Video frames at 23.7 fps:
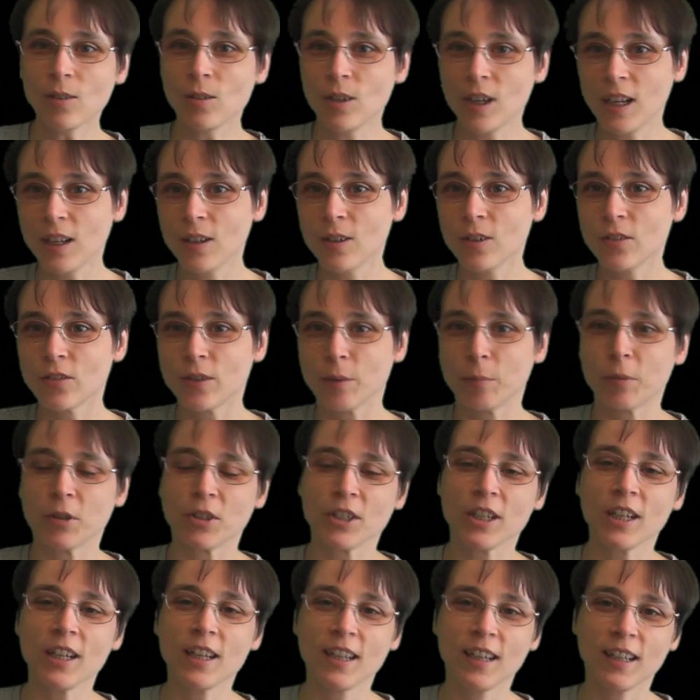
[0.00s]
Hello
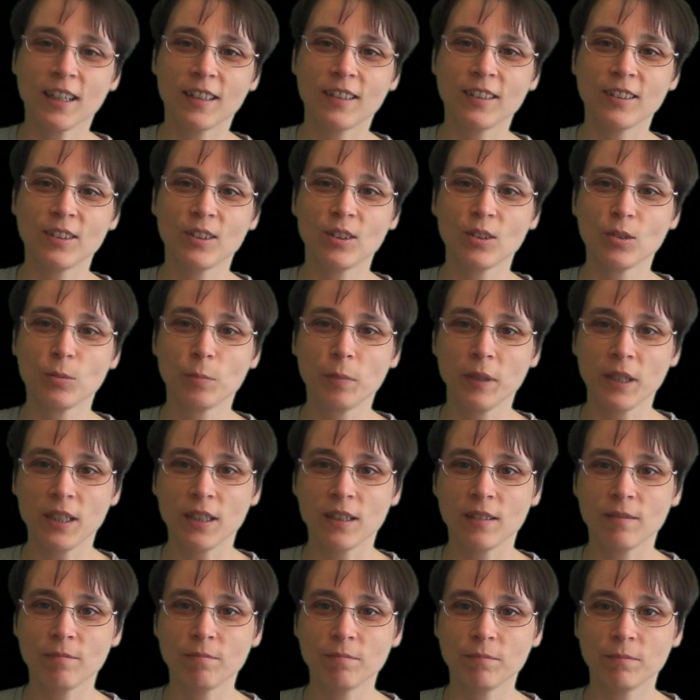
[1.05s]
everybody. This has
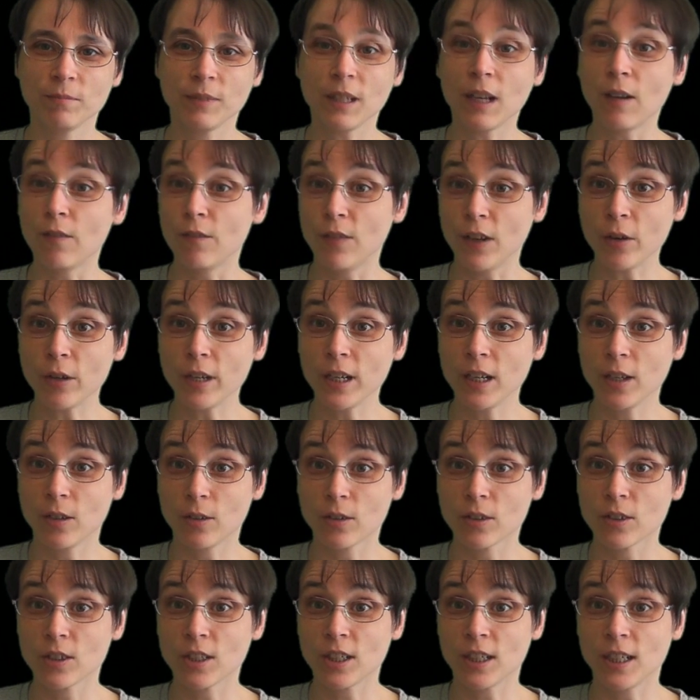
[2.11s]
been a very
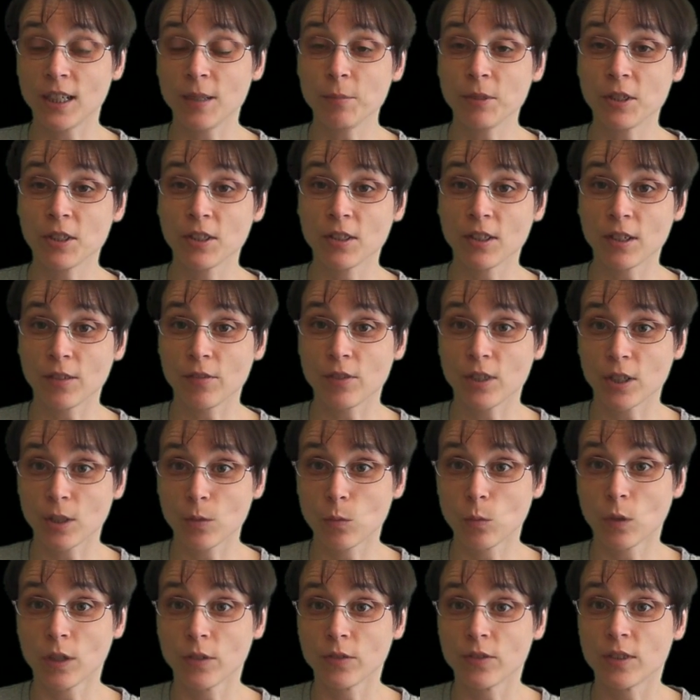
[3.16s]
long time since I've
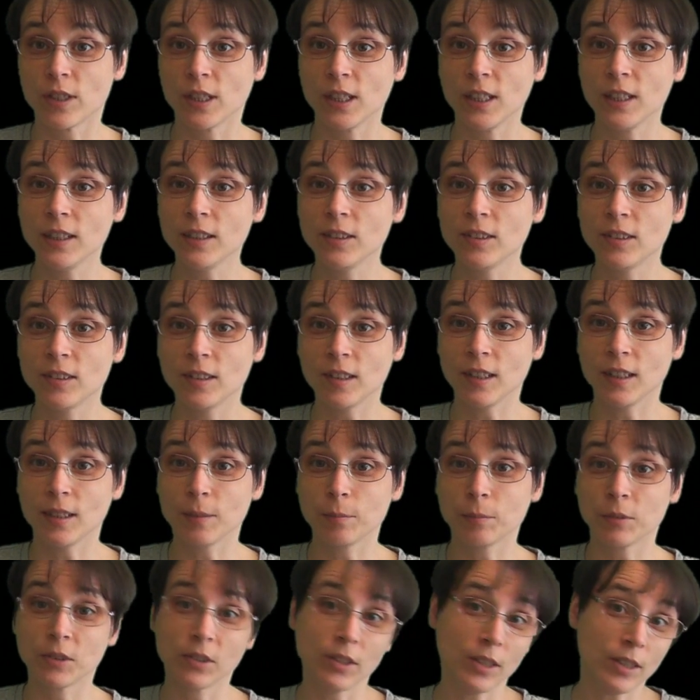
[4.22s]
done one of these
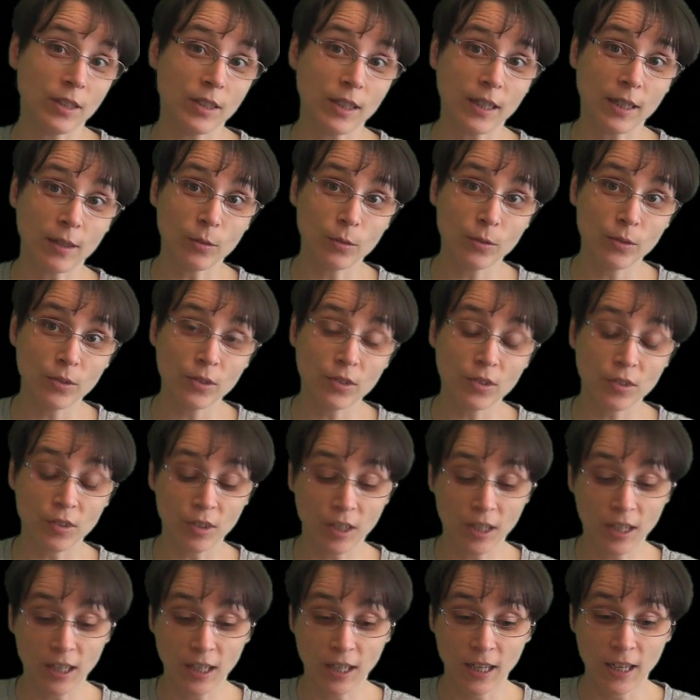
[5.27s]
sit-downs,
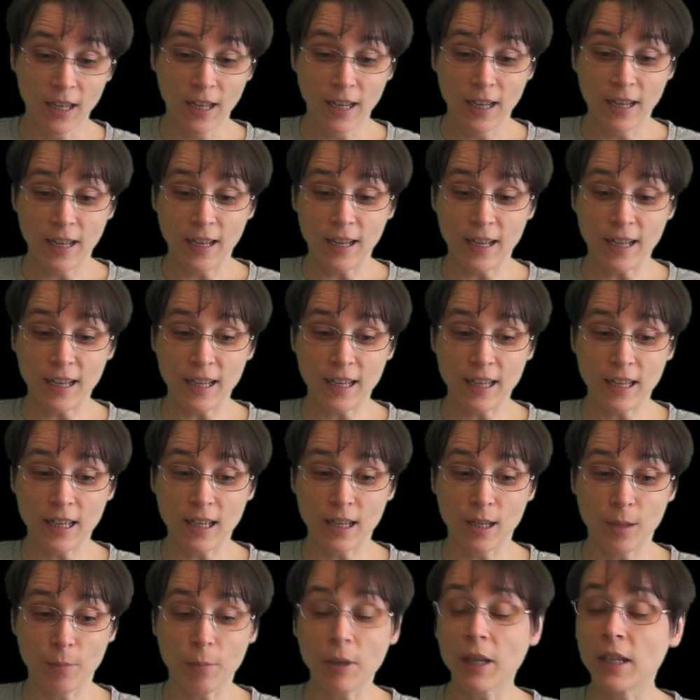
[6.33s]

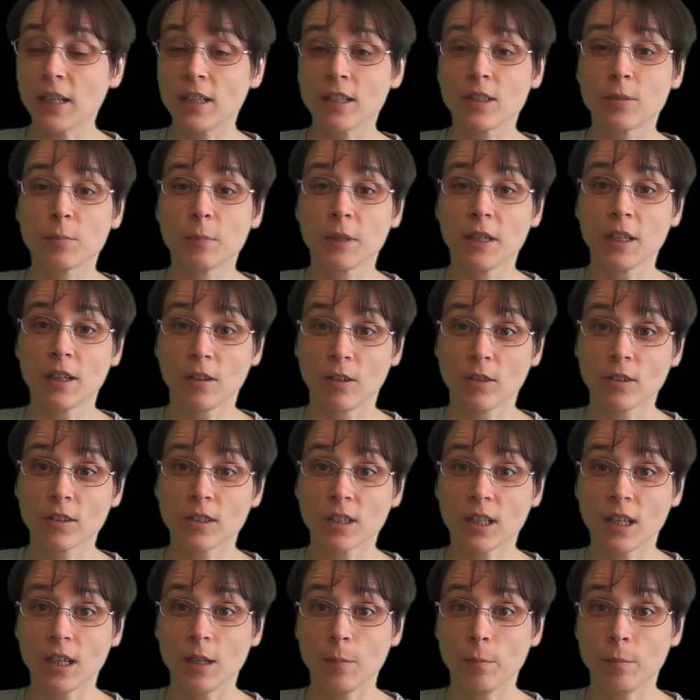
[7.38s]
and it's been a long
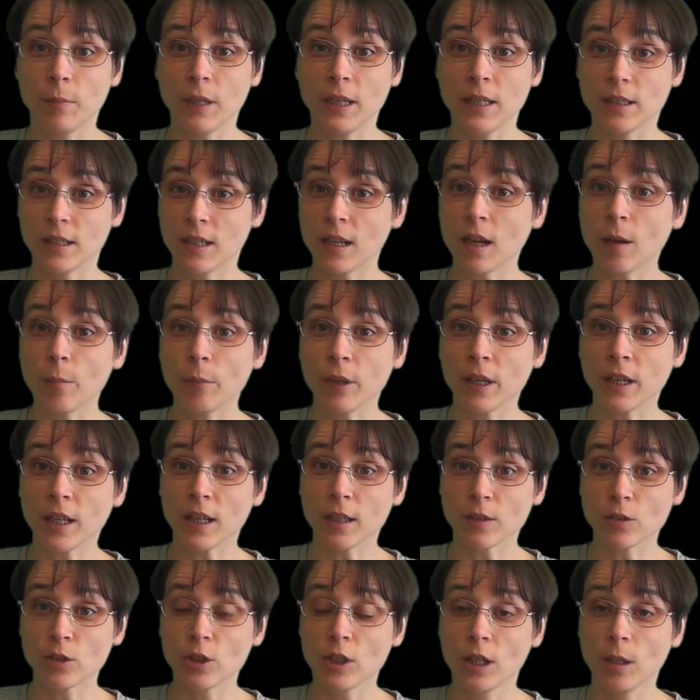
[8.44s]
time in coming
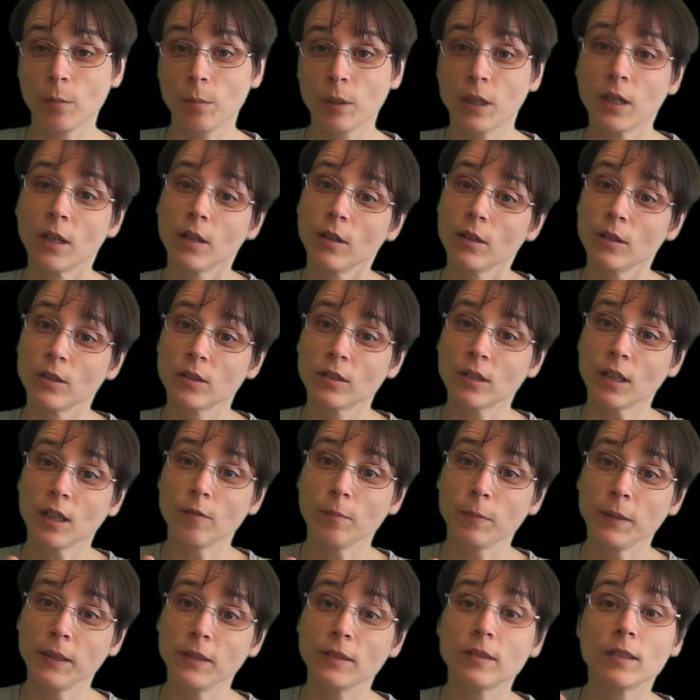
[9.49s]
actually, because
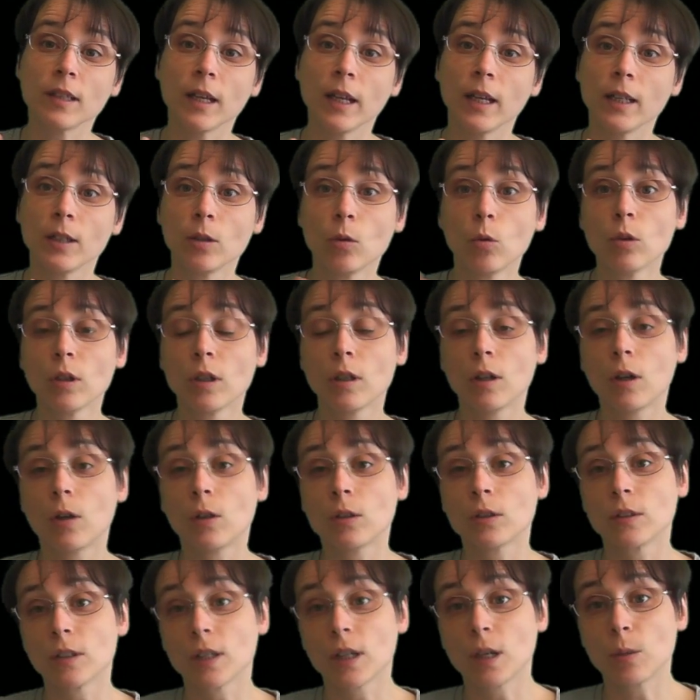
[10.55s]
I've been saying all
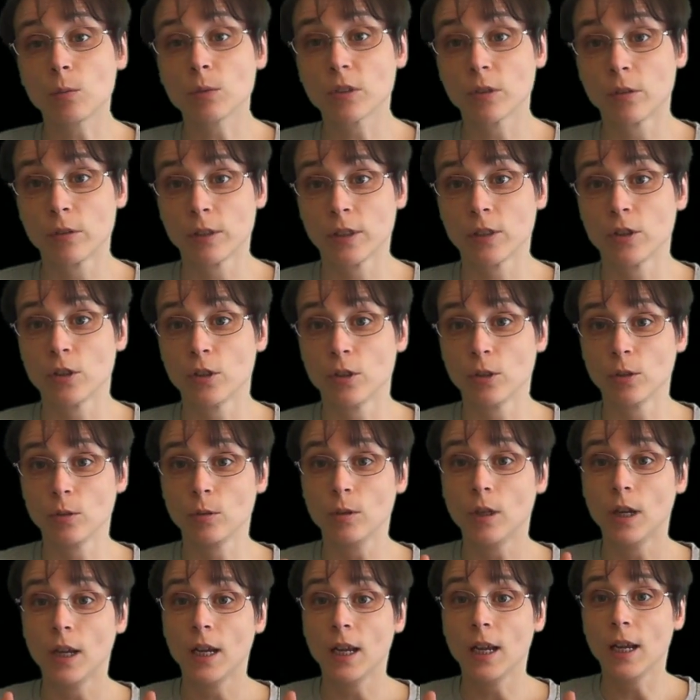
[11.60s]
along that I was going to
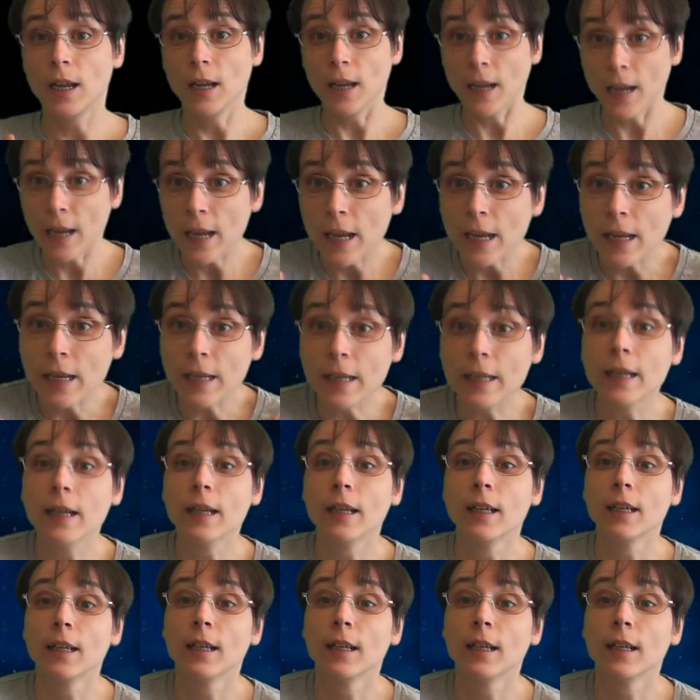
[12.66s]
do a